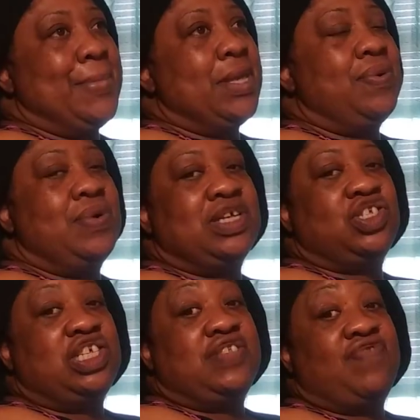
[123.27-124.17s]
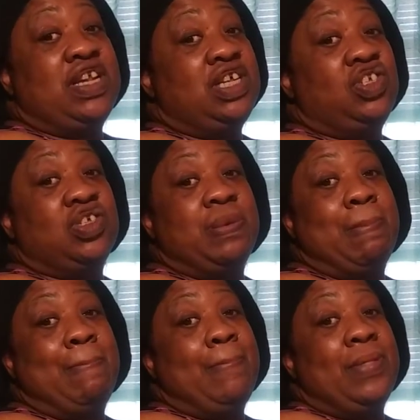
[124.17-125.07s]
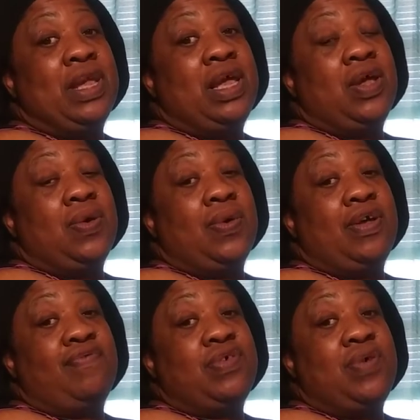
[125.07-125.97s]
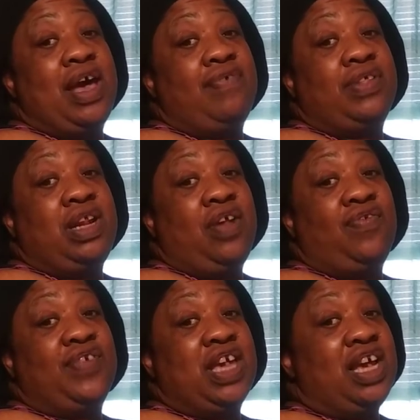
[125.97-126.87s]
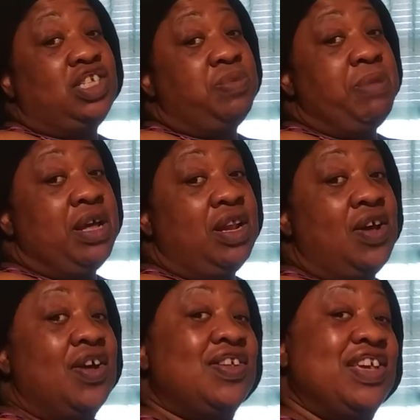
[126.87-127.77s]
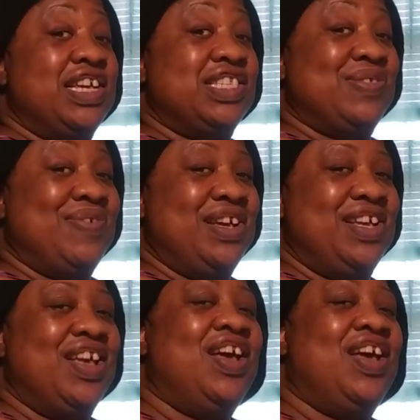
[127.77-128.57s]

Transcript: once she's finished, if you have the notification bell on, guess what?